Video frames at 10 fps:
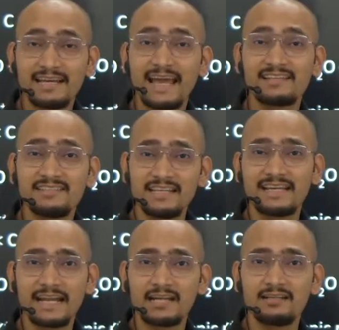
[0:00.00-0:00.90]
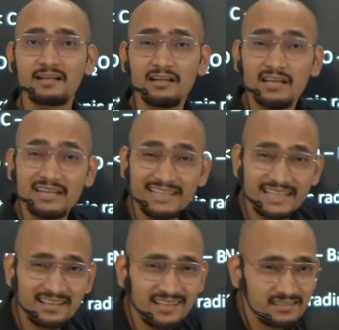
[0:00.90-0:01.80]
acidic character
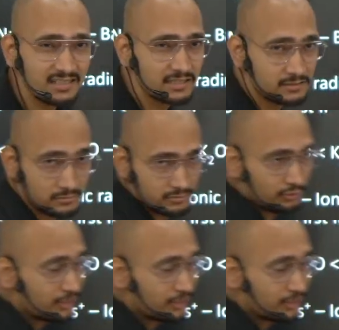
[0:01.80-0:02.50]
decreases. You can